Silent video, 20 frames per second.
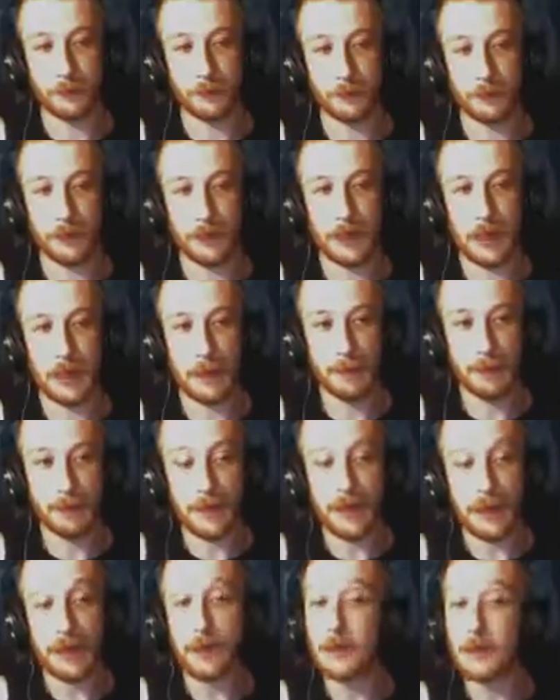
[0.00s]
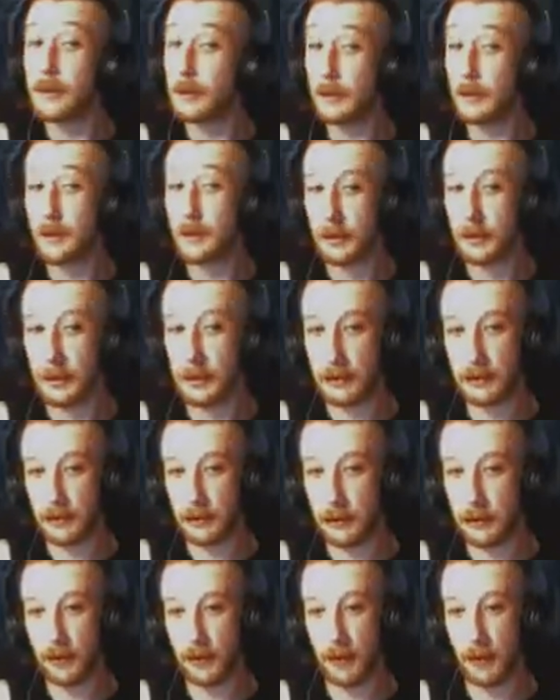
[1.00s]
their beast
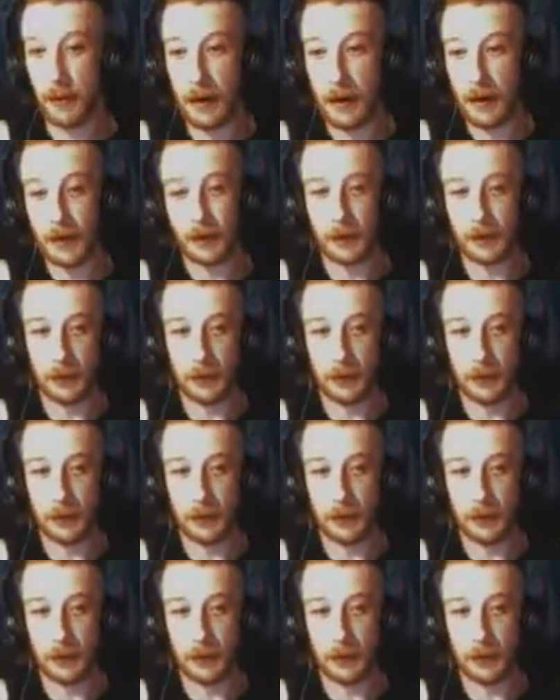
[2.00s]
inside